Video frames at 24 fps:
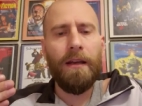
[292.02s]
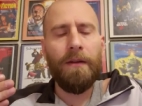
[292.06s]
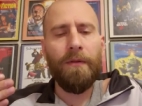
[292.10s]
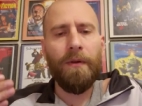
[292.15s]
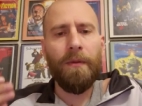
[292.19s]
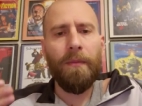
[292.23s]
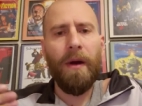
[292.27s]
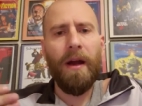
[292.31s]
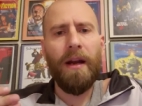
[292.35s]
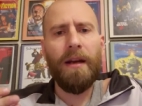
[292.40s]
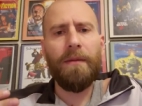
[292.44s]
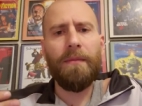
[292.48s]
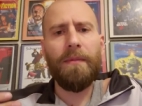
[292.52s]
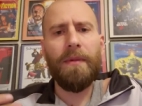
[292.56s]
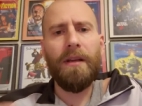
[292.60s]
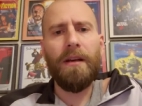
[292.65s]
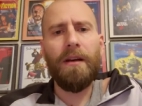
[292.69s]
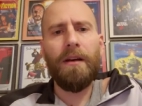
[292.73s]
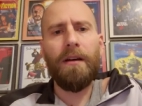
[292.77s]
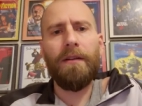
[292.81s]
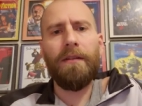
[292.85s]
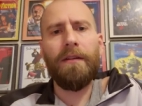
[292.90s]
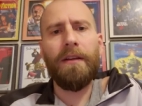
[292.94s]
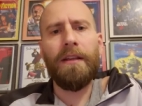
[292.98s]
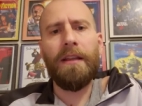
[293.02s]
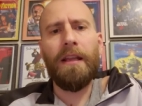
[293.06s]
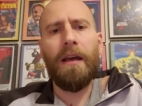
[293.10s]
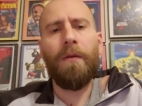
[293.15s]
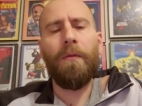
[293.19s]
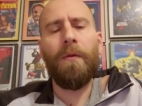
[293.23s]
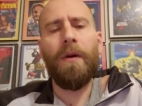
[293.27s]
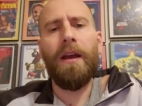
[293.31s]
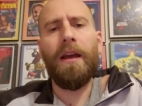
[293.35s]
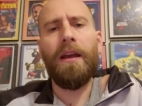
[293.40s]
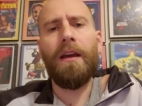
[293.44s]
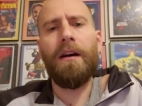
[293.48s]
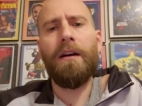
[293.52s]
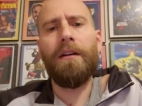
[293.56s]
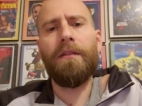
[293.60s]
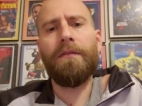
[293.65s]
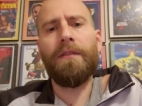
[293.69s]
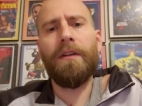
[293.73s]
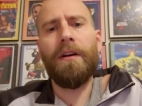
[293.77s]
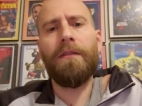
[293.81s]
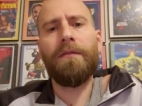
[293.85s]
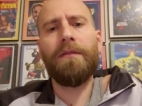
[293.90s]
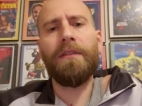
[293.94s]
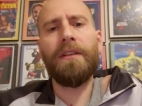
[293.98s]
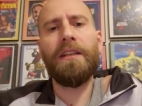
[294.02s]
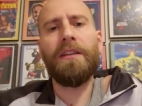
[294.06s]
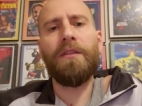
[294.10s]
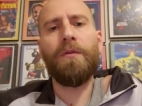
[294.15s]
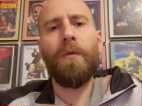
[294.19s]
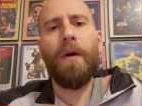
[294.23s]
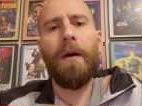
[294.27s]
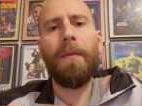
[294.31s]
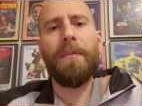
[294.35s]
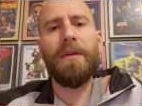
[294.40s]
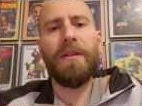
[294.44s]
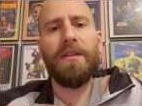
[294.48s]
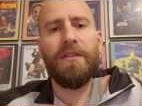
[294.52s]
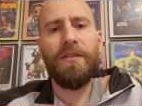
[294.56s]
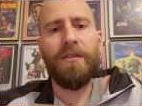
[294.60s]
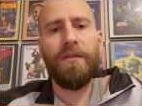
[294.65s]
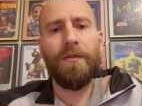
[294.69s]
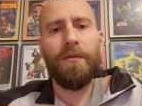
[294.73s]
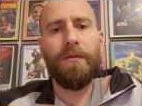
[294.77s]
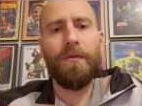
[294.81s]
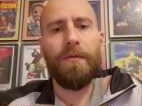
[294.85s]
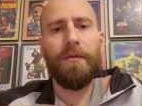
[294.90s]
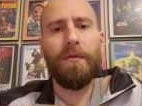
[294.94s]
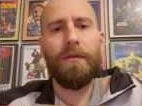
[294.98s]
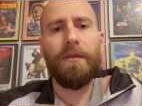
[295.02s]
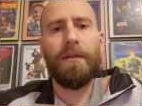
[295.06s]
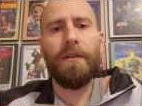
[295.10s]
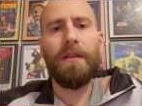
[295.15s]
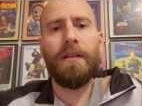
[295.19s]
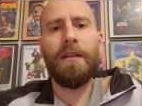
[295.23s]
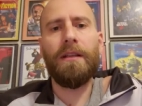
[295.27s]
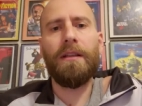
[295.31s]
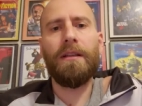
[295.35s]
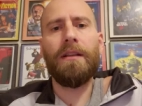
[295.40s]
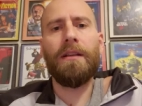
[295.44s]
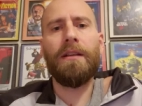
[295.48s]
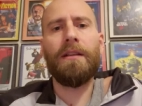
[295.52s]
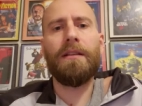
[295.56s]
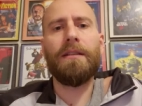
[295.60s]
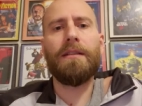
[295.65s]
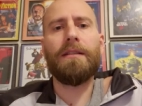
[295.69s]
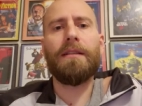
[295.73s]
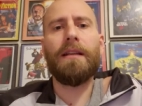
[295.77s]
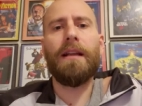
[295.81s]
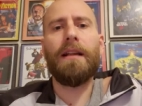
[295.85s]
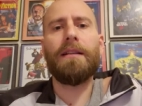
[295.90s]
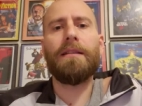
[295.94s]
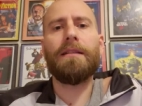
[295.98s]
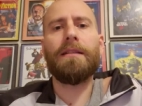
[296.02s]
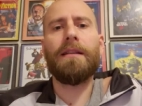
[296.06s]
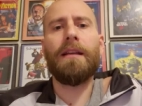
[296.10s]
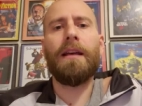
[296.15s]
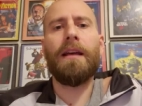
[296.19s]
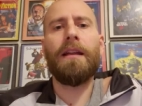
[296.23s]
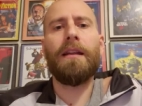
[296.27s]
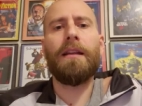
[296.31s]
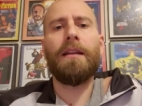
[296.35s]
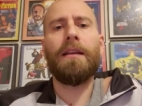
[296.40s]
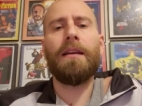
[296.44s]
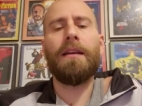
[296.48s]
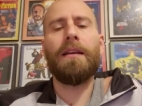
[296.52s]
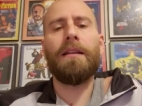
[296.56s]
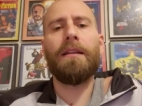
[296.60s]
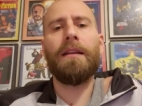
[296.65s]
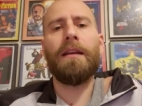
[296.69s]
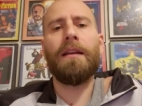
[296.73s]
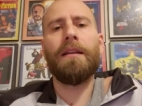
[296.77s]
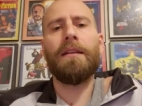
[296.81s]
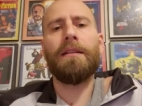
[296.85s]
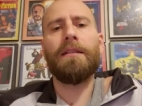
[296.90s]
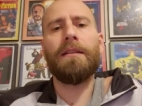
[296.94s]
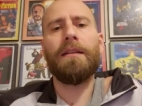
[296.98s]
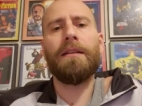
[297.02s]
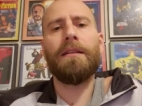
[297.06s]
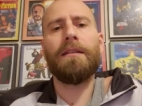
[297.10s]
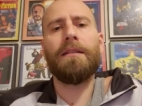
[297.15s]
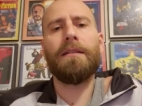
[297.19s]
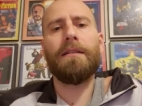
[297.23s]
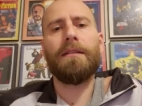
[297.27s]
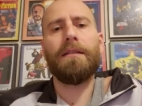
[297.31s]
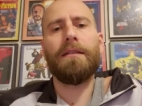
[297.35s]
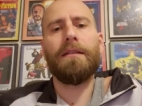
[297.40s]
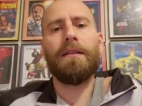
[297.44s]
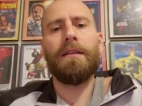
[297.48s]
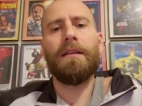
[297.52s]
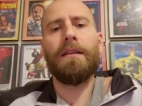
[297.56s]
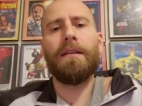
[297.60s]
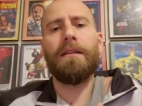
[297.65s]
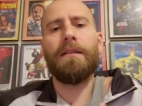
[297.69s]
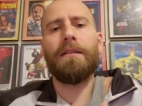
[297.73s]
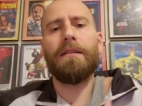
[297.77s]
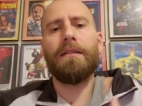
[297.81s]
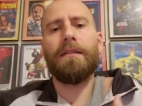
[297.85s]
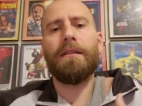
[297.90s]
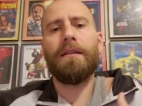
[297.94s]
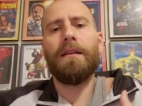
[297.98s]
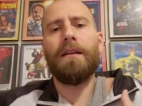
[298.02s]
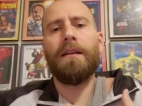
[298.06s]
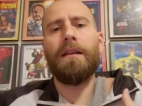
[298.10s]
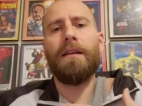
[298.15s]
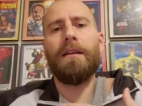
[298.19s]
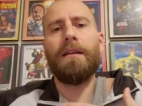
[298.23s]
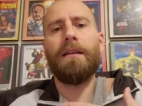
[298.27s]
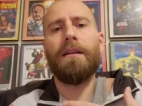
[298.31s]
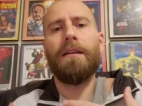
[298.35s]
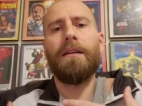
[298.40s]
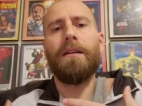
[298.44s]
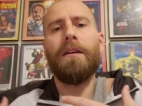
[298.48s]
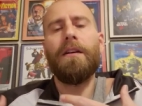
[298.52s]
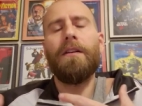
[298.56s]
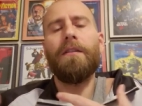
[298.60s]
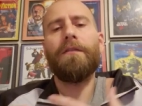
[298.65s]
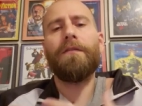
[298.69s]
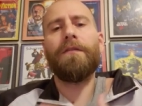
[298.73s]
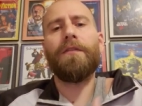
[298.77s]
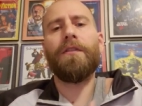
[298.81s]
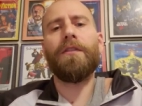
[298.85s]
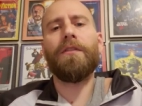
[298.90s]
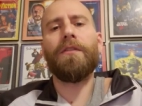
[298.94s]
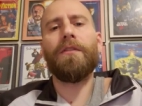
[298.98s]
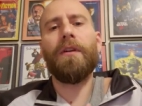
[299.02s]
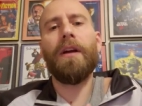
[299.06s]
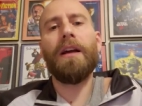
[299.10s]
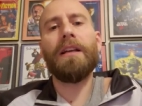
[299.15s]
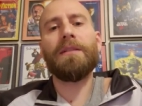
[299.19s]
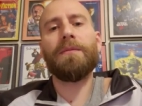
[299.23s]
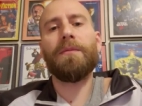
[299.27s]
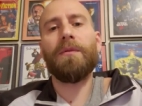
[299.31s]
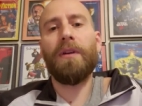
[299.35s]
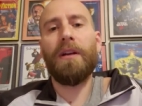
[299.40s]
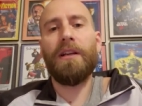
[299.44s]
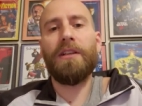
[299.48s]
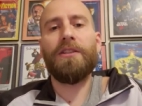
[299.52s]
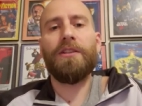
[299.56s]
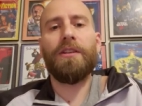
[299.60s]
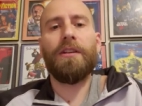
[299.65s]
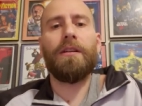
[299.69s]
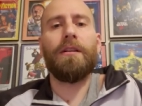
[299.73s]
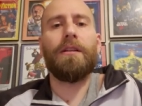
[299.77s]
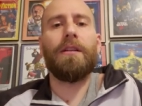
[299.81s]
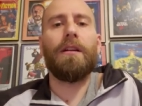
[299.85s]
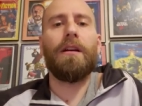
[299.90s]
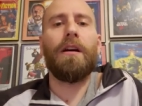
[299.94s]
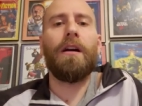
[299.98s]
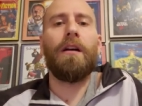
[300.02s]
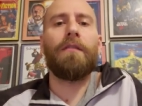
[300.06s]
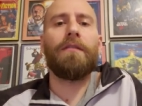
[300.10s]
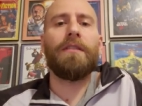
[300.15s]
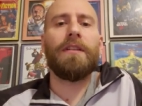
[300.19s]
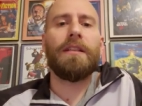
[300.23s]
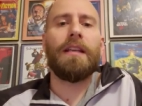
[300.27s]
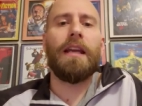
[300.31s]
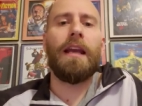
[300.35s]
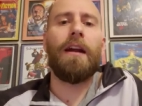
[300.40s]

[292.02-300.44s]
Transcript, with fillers: it reminded me of, uh, in that way of, of Lethal Weapon two, in in the sense that that it's it's it's a further exploration of its